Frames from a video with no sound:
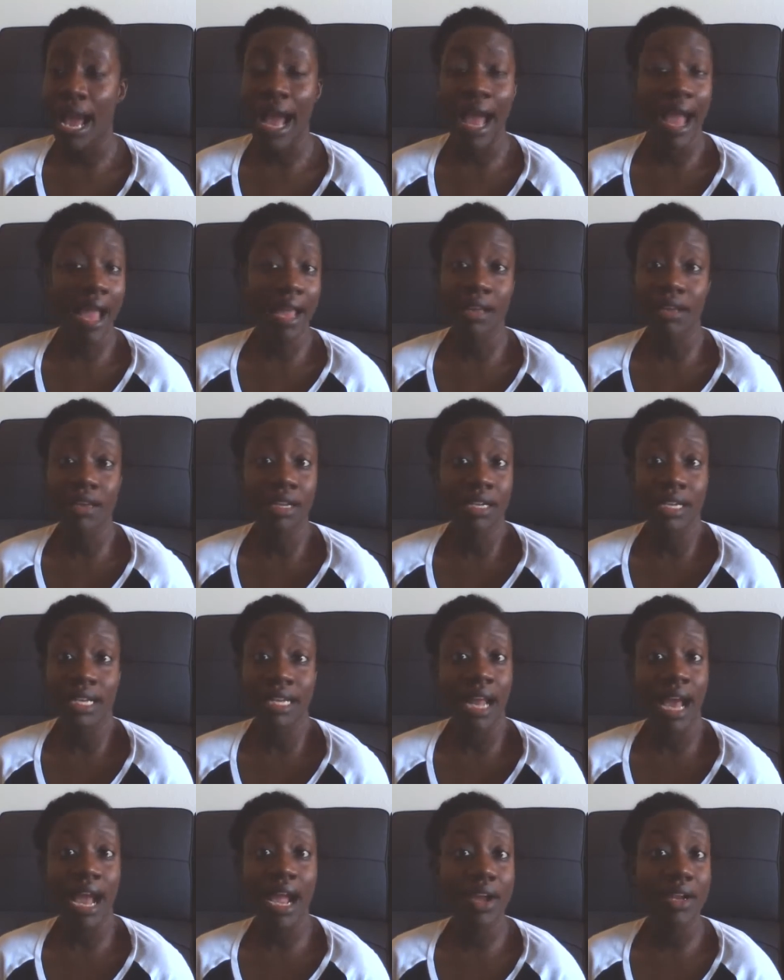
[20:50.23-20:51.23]
I couldn't
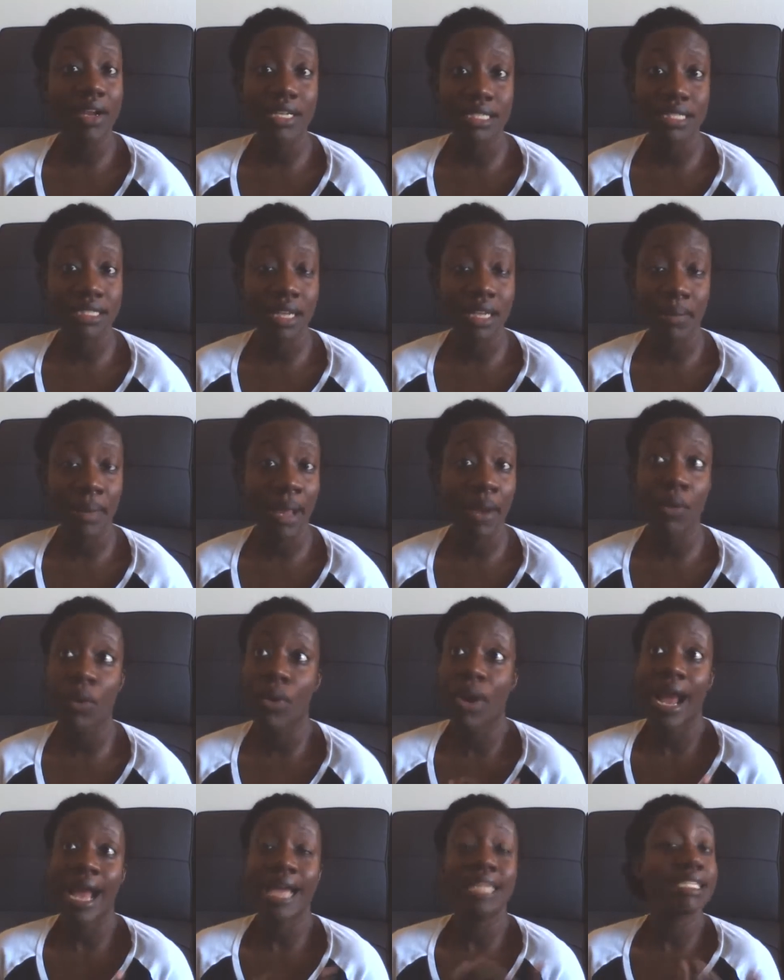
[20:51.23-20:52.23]
get hired as
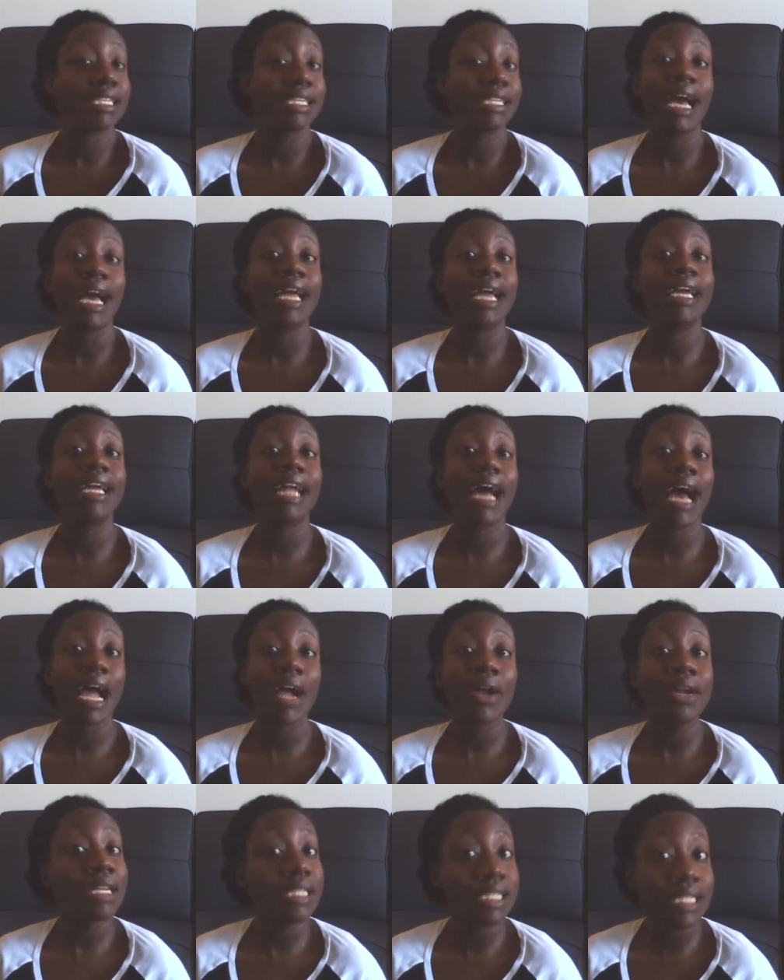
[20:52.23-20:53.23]
or I did not get
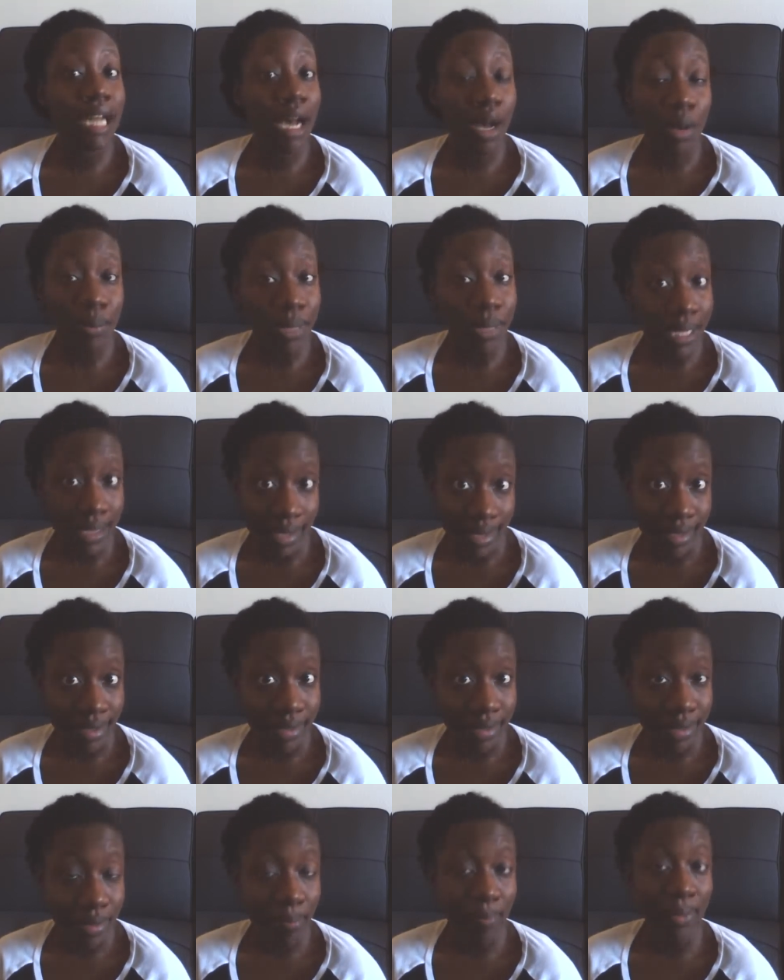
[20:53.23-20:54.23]
hired as an
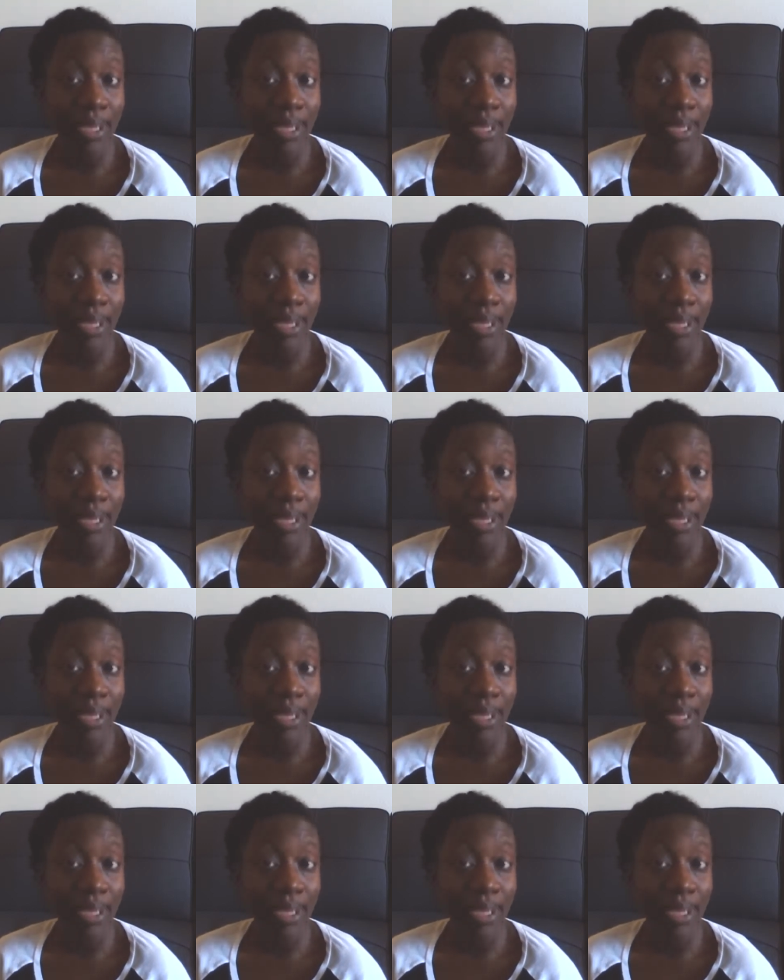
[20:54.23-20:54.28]
LPN,